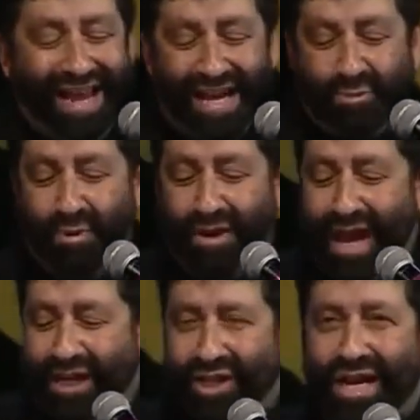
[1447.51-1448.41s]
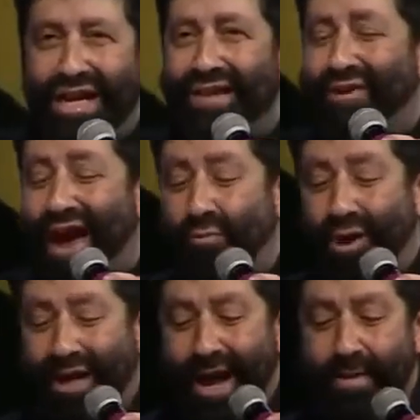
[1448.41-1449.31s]
the explanation. He never had
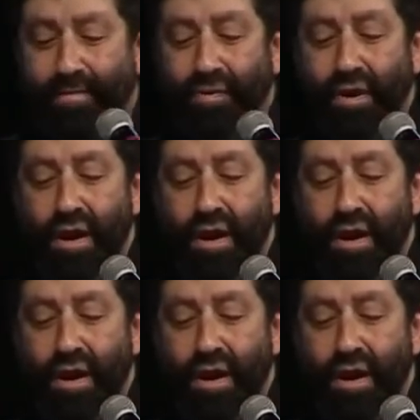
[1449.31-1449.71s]
one again.